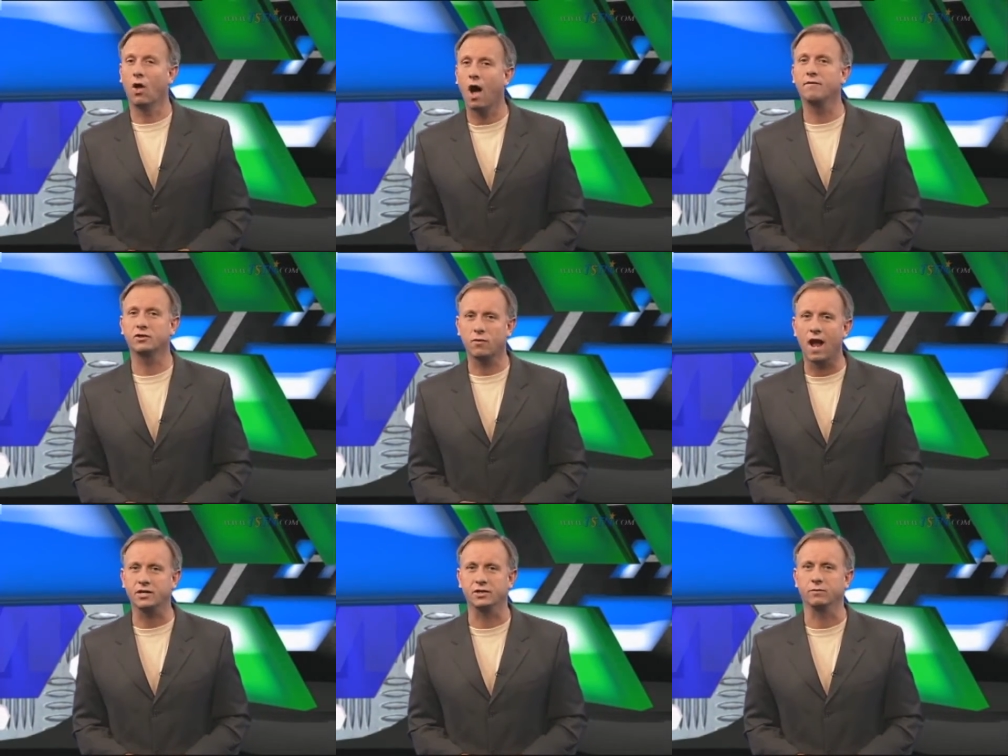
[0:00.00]
The law of
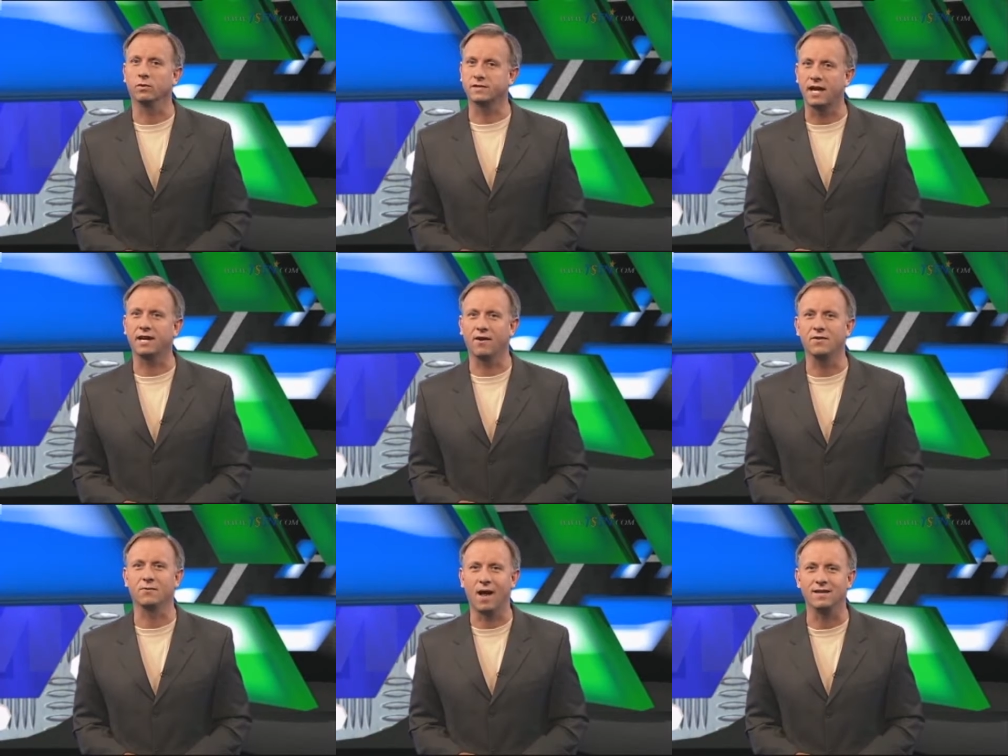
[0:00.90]
attraction will take
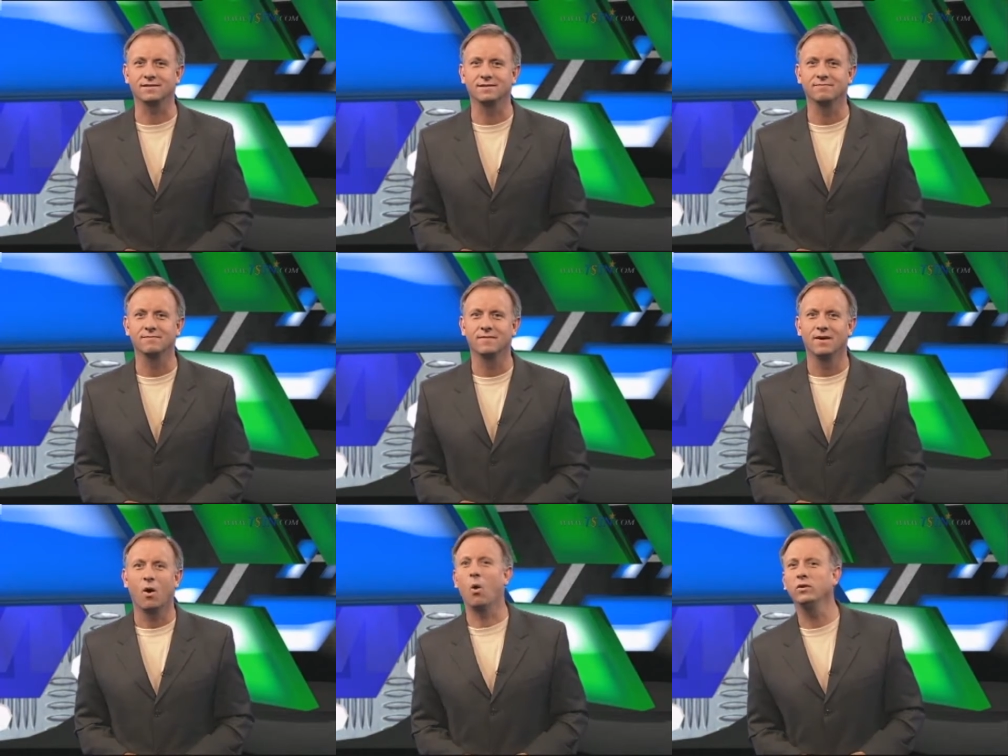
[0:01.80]
care of the rest.
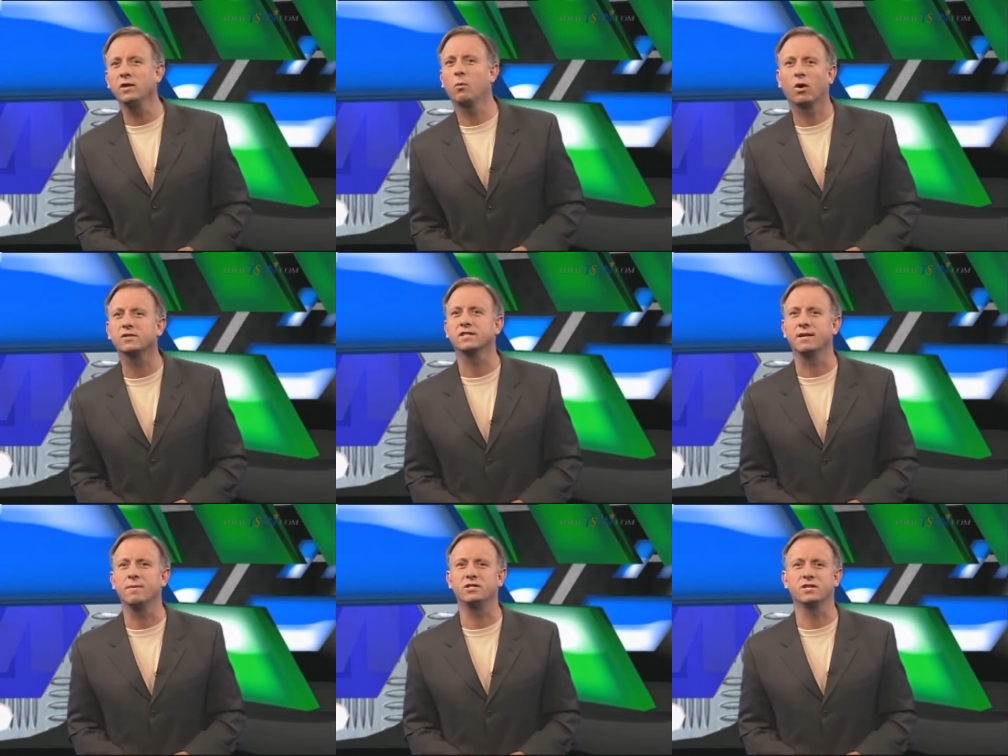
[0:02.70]
Only words
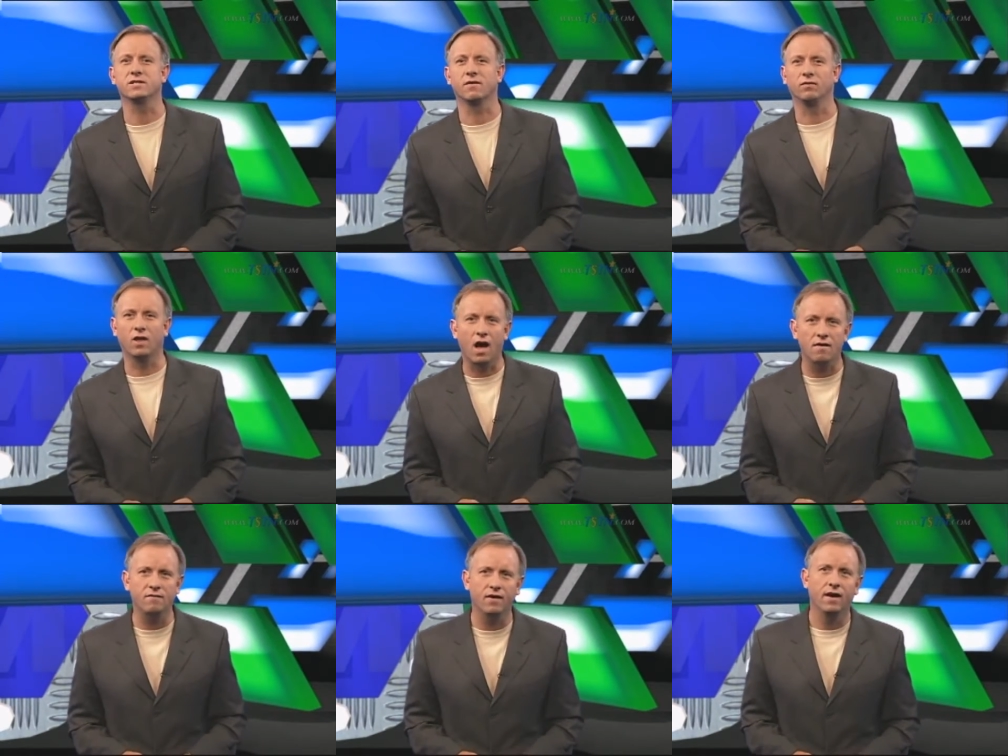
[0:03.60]
and images of
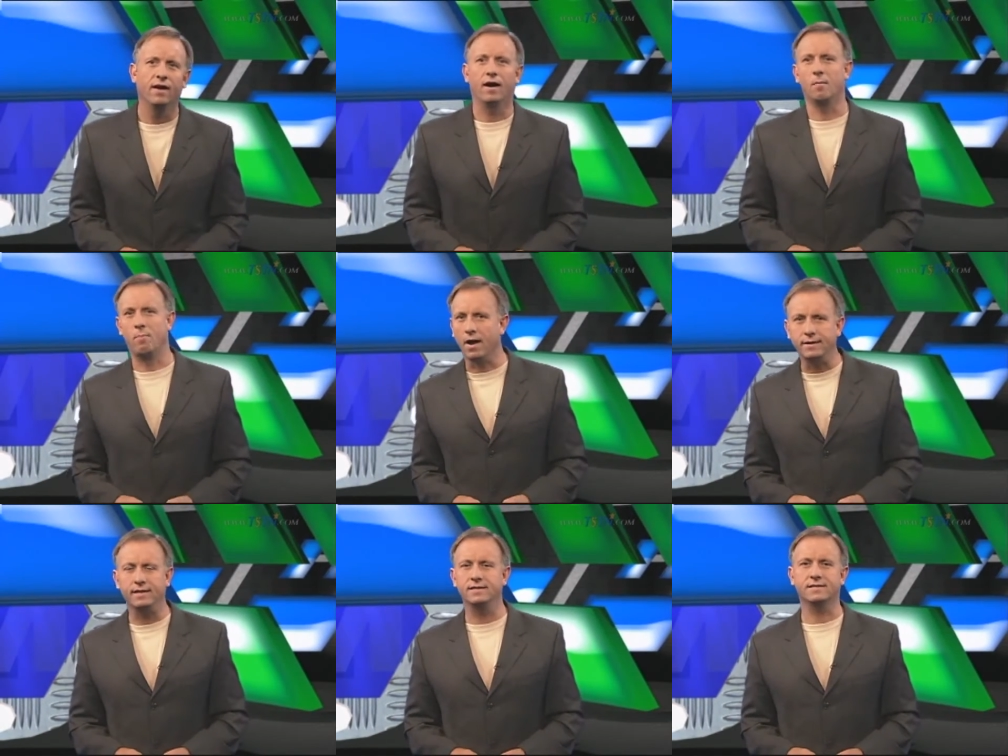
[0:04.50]
love,
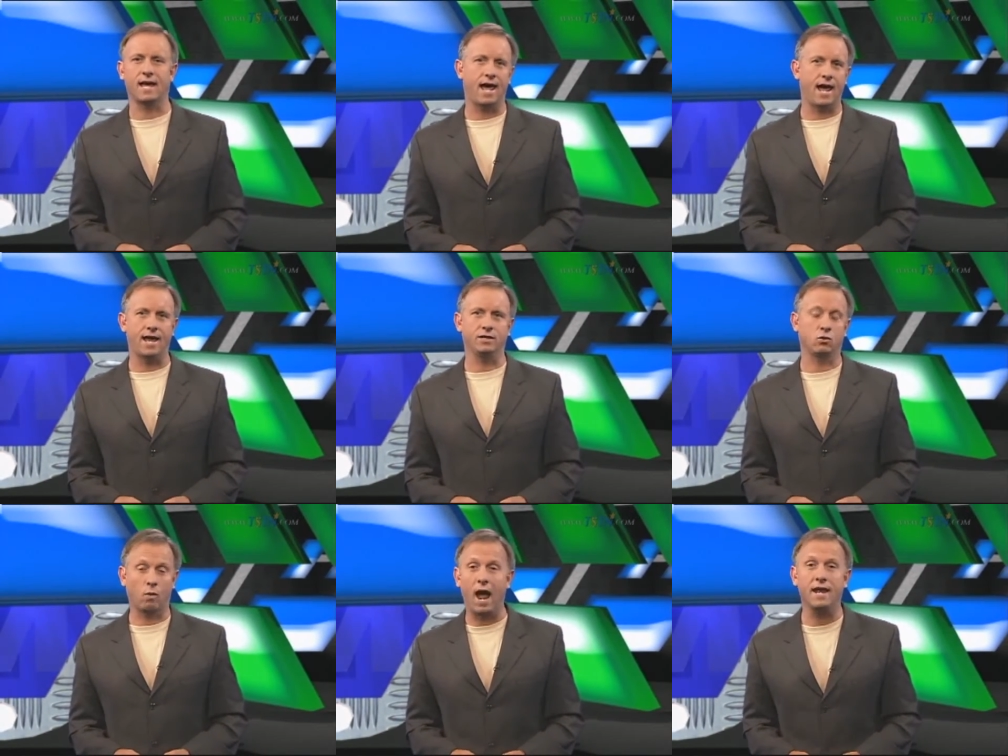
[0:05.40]
abundance,
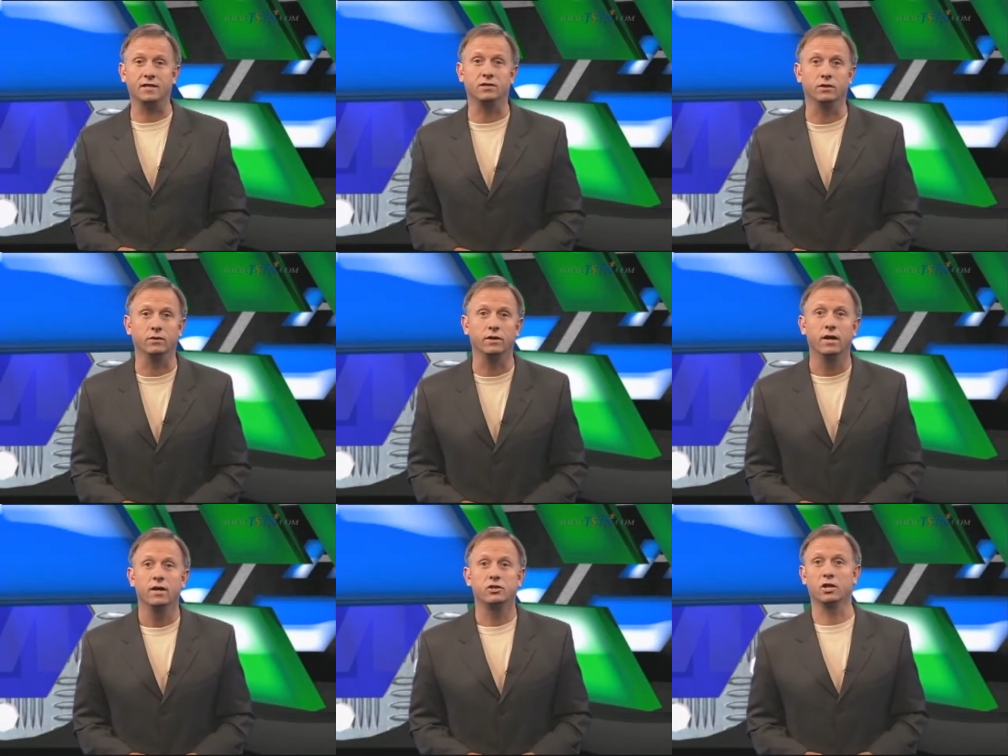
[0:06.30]
and
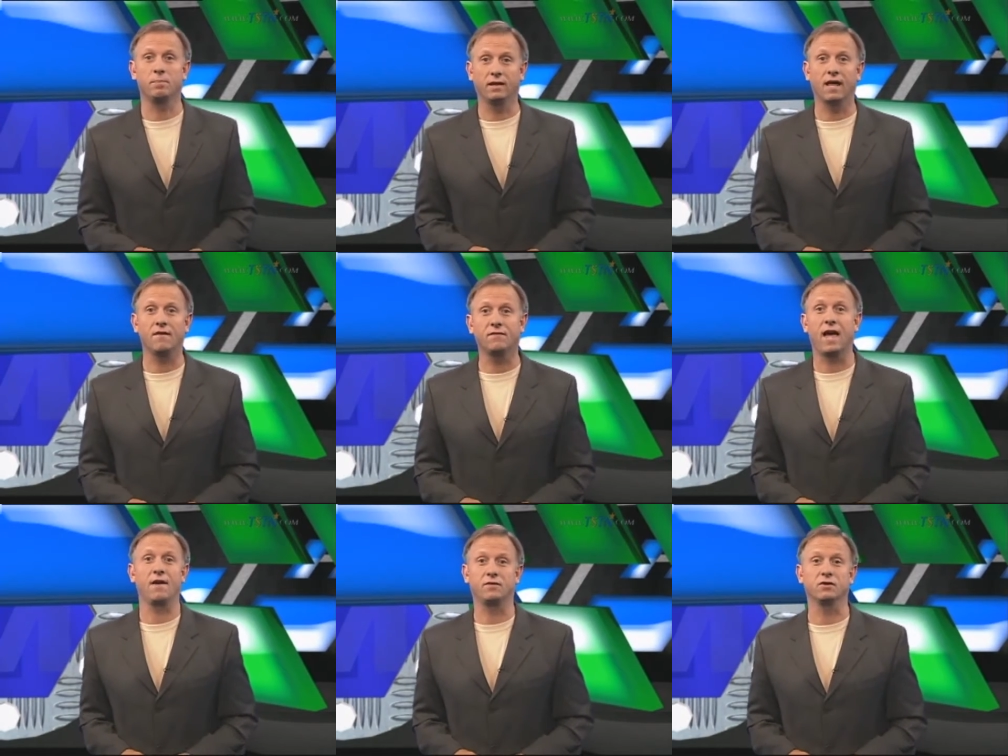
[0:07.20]
gratitude should be
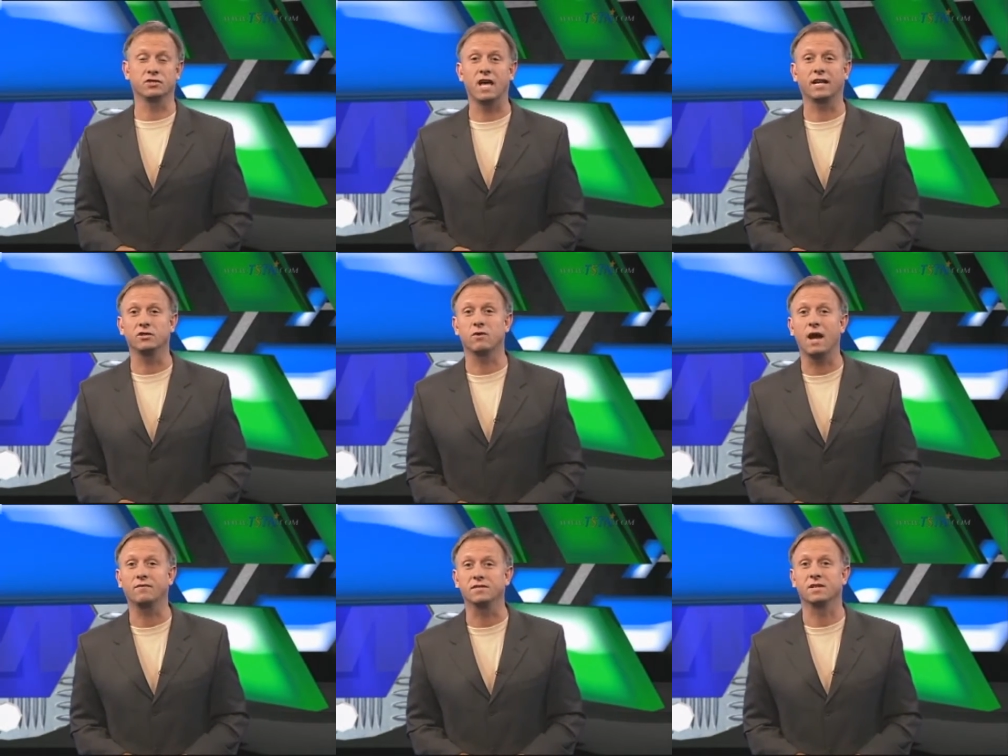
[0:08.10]
left after your second
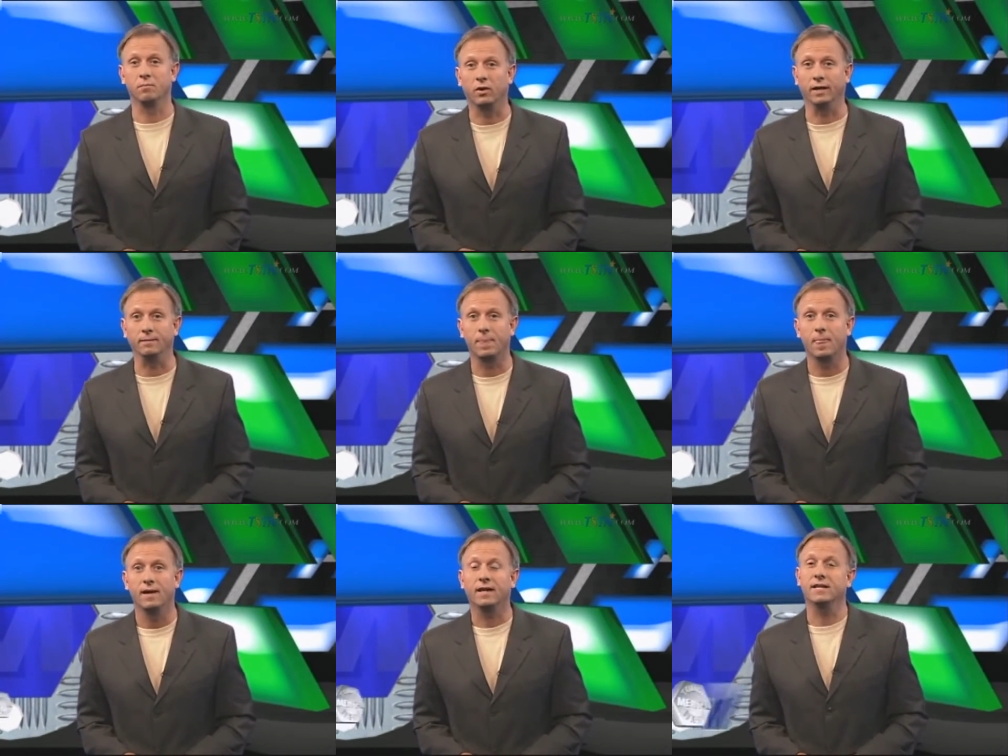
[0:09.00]
draft is complete.